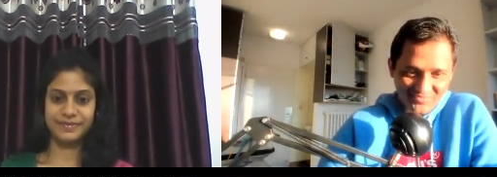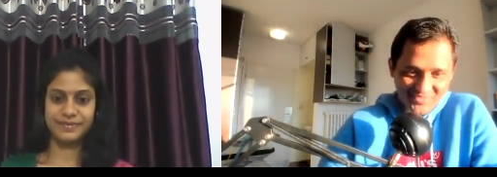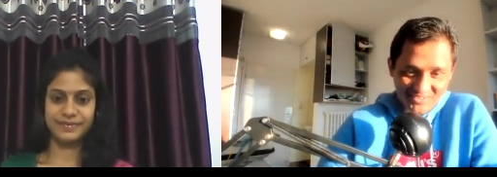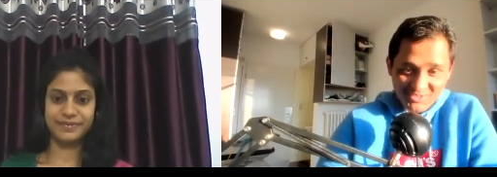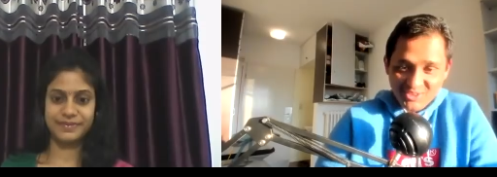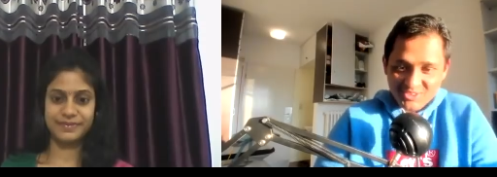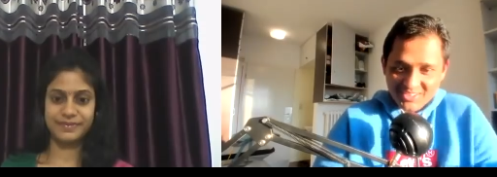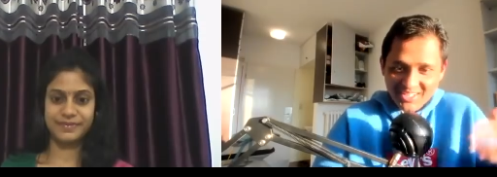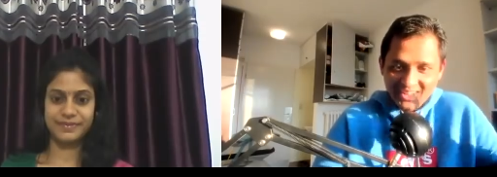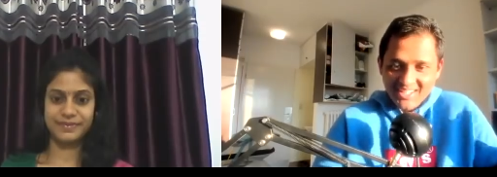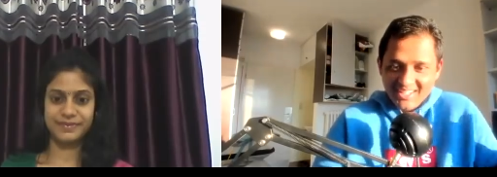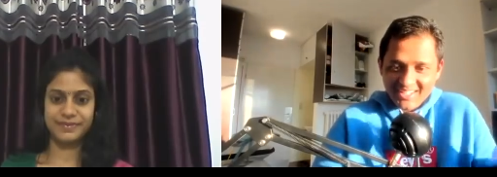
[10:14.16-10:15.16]
Speaker 1: Because
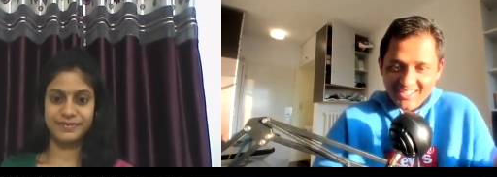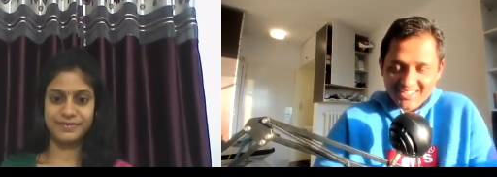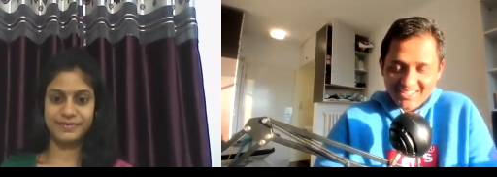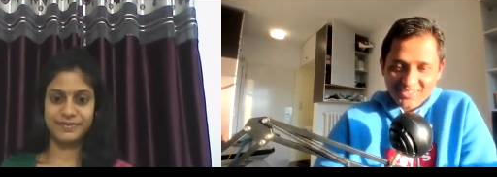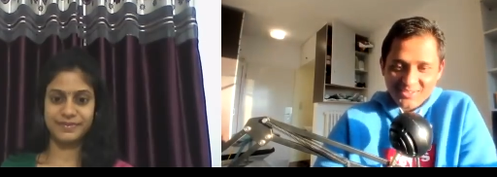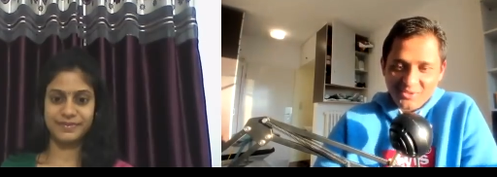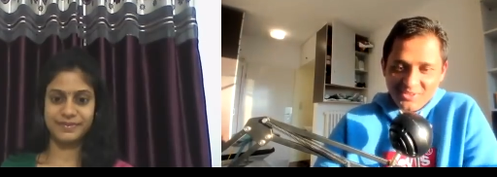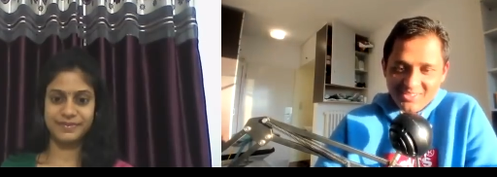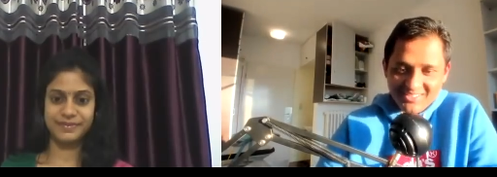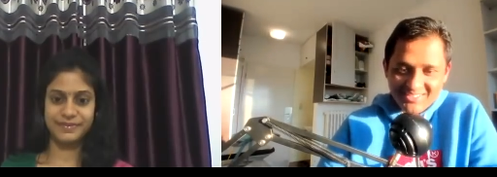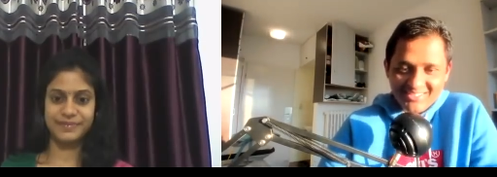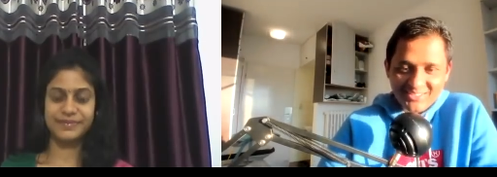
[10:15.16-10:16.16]
uh, God
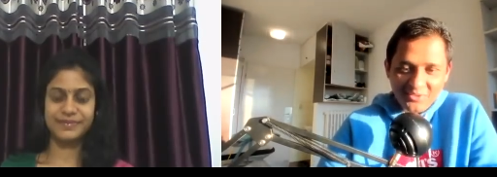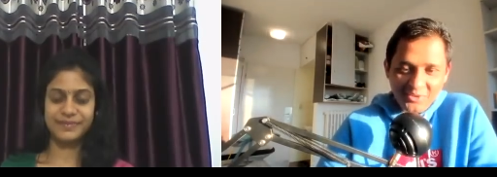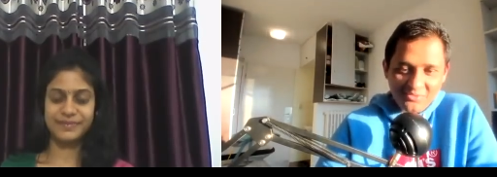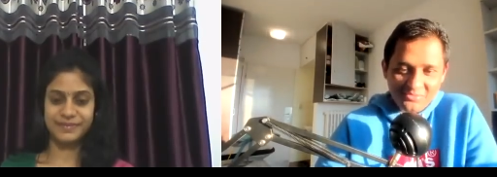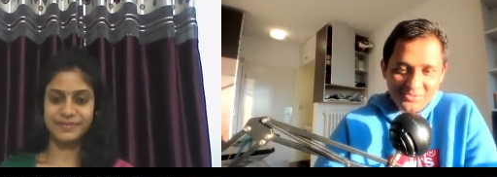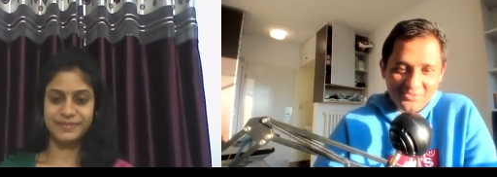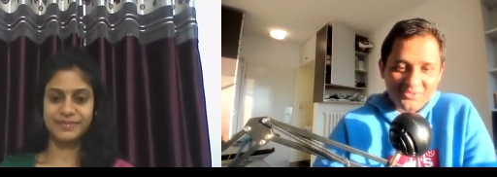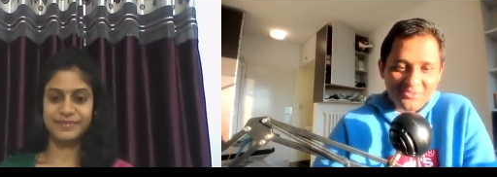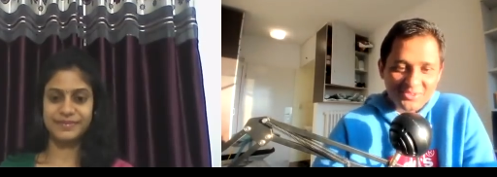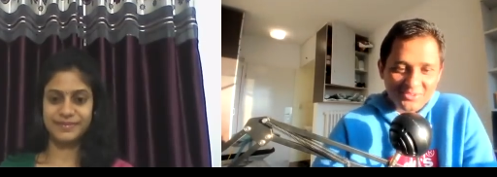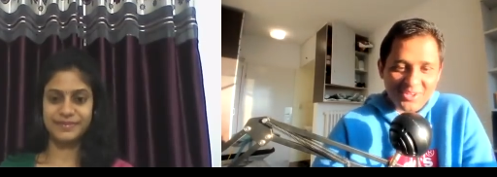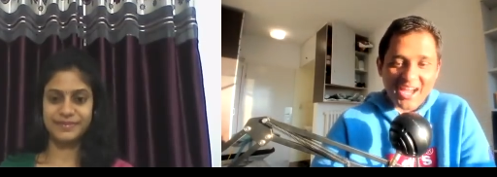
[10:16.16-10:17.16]
is all
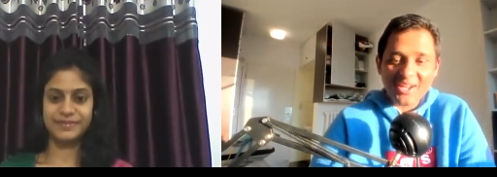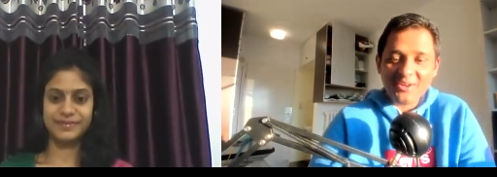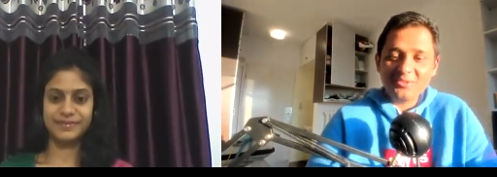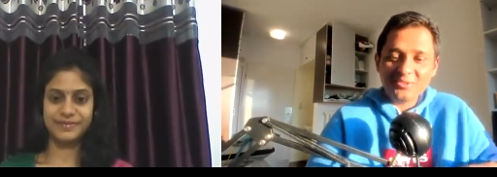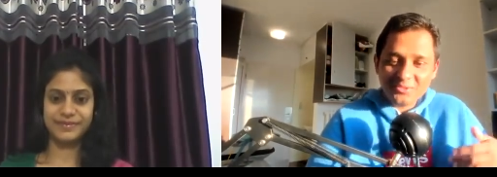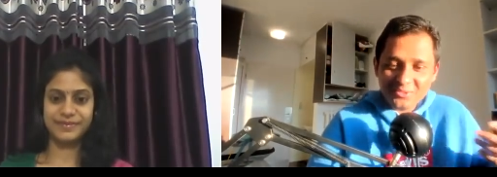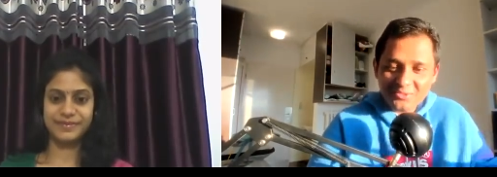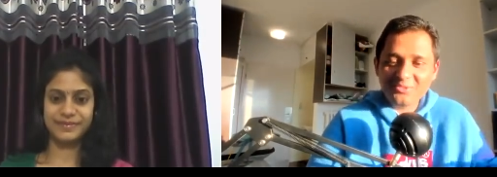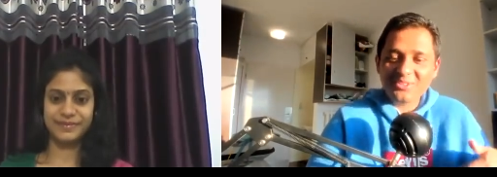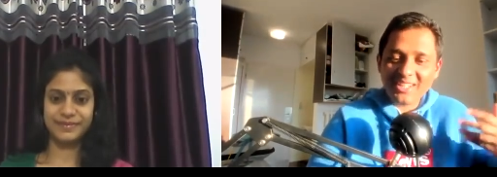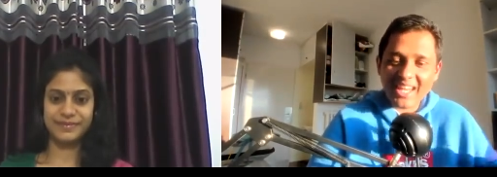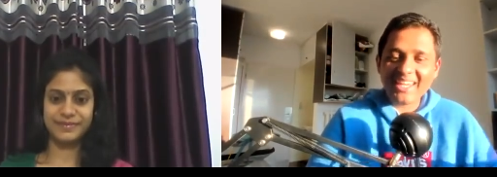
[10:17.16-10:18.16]
beautiful. So I also look
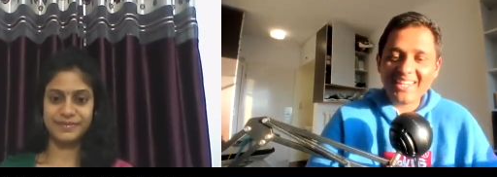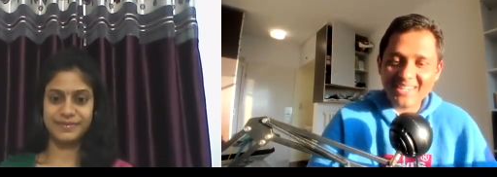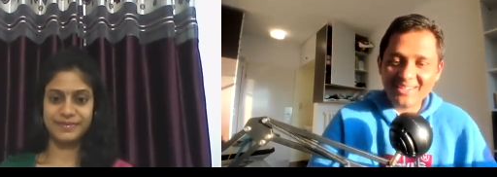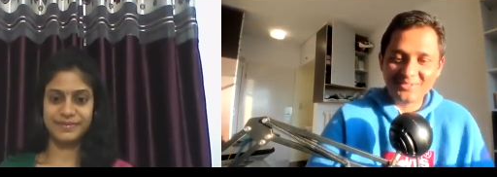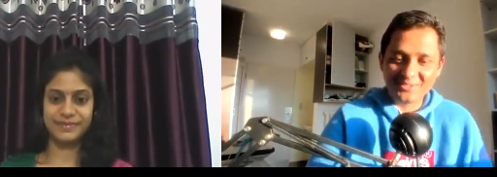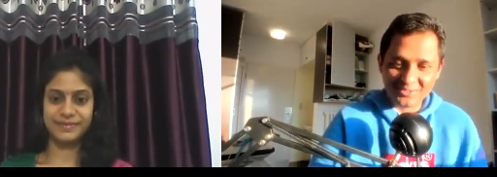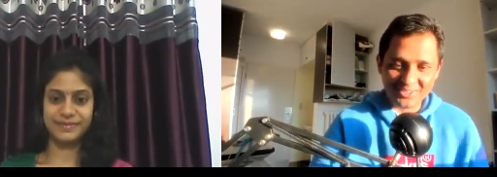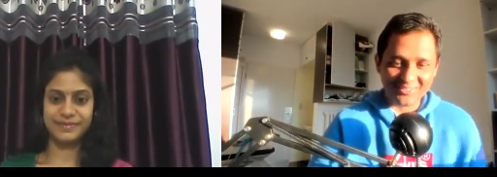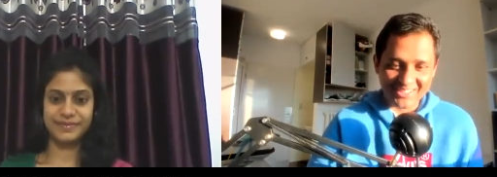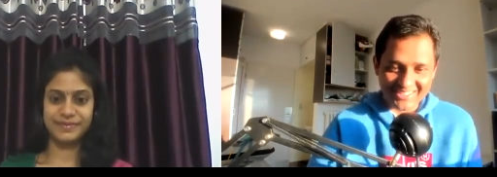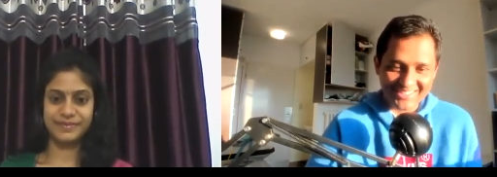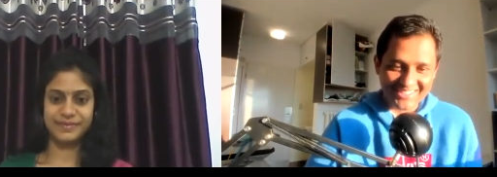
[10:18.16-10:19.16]
like him to some
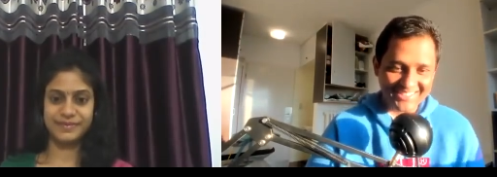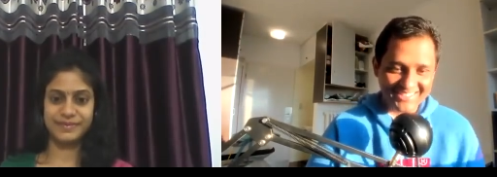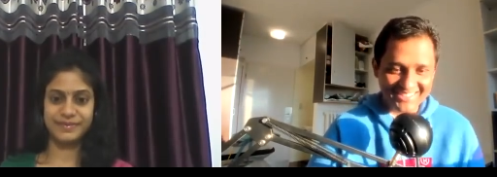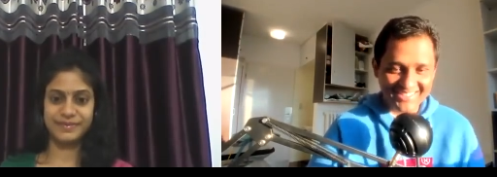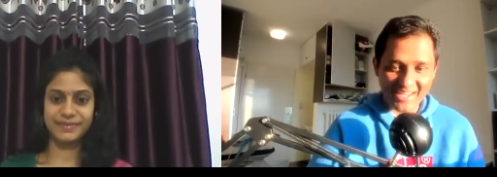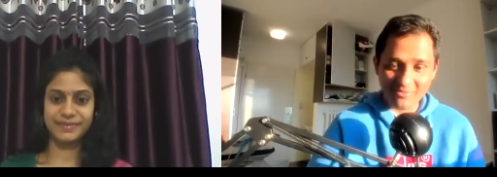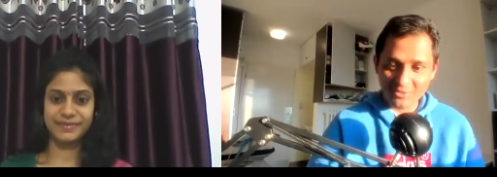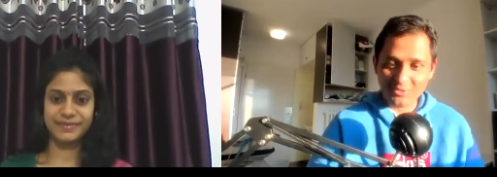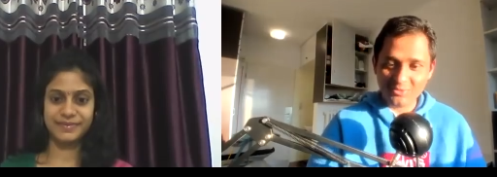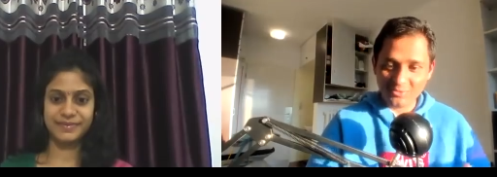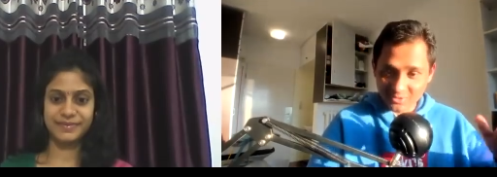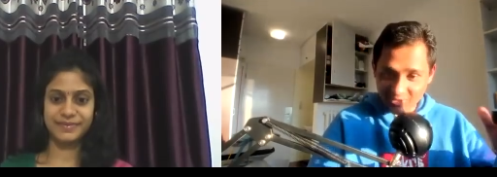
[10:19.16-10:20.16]
extent. I may
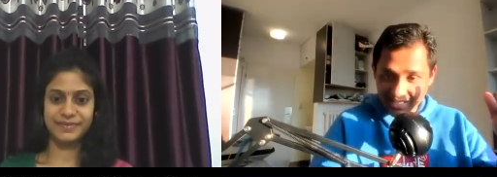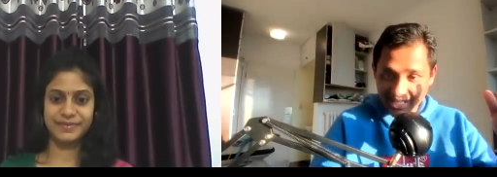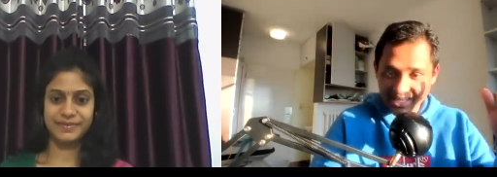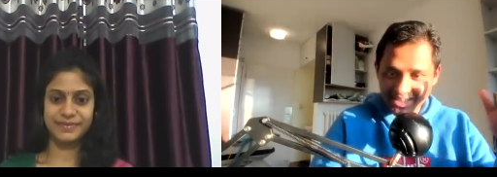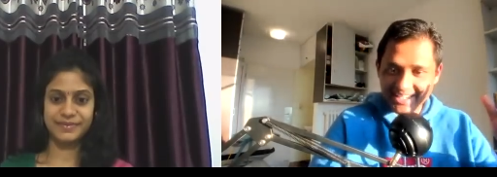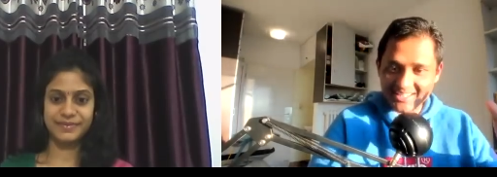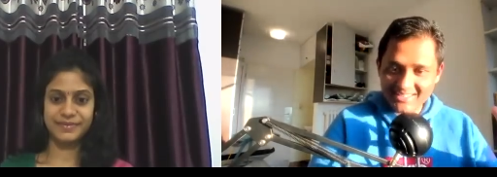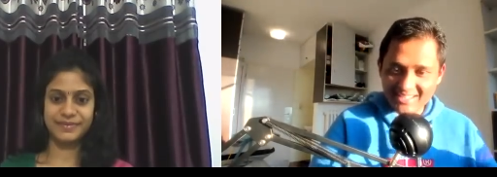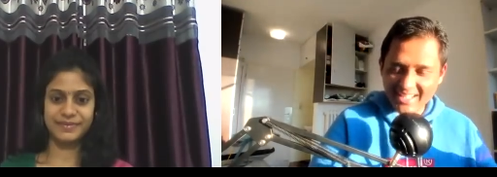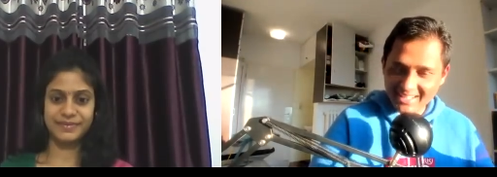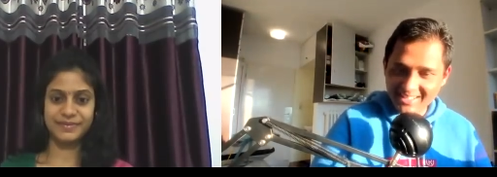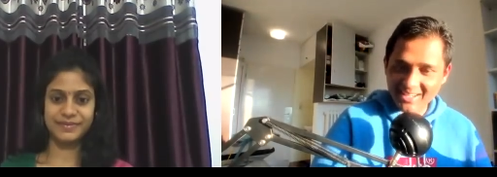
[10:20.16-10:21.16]
not look like
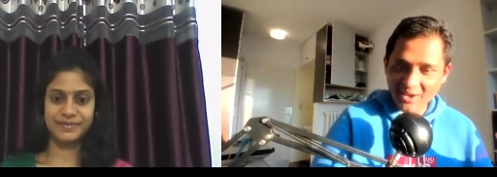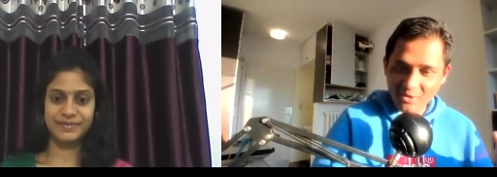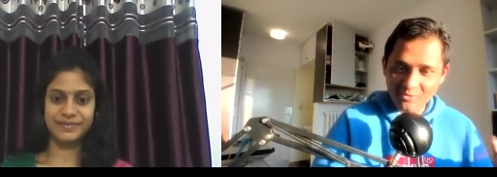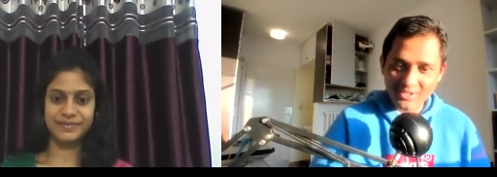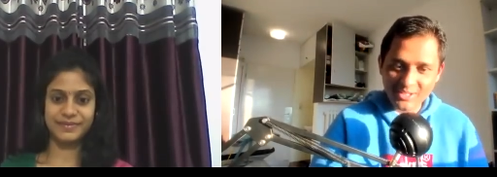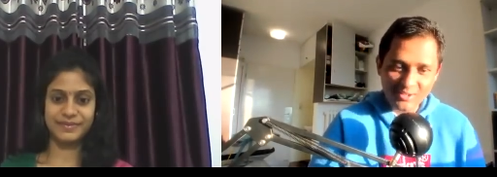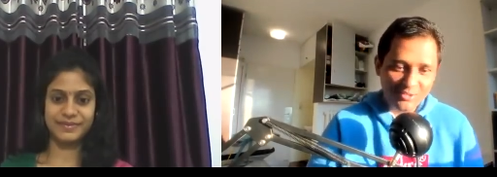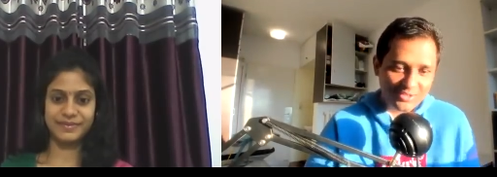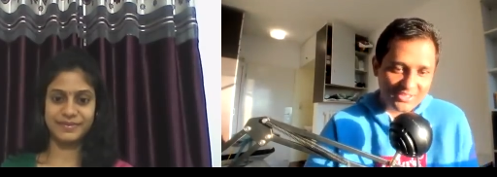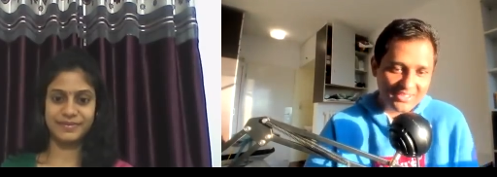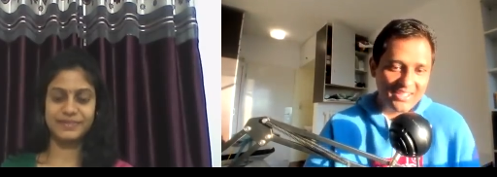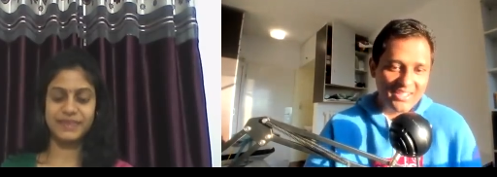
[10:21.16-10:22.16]
exactly how he
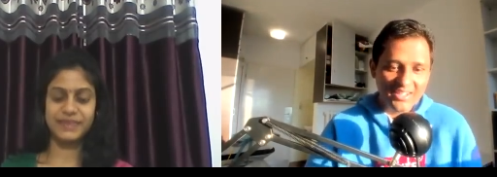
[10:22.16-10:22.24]
looks.